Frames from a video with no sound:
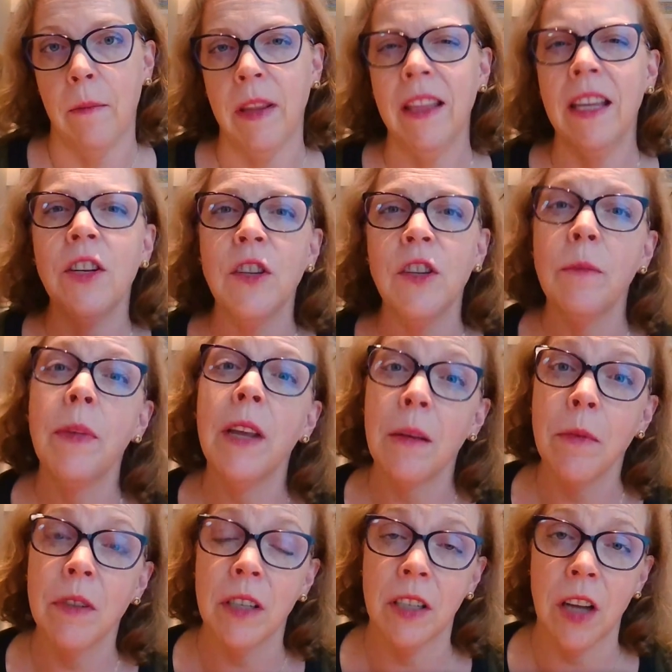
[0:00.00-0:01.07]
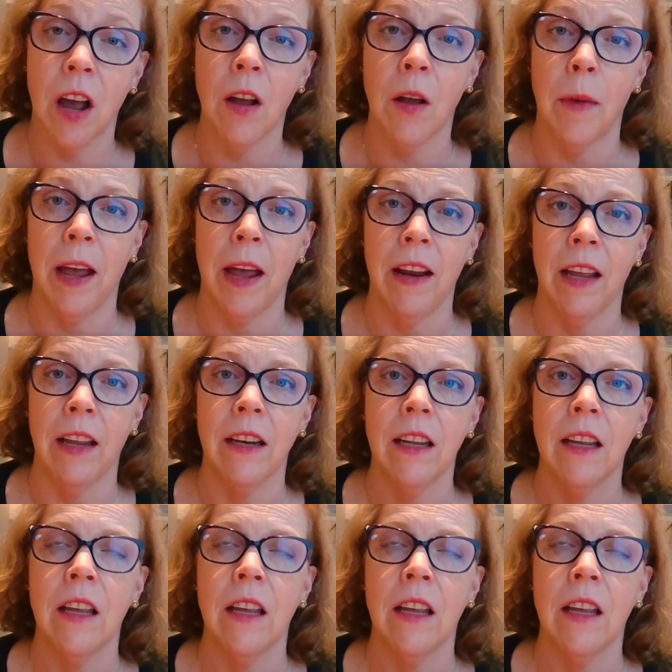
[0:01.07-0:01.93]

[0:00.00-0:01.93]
but they should be able to talk about it.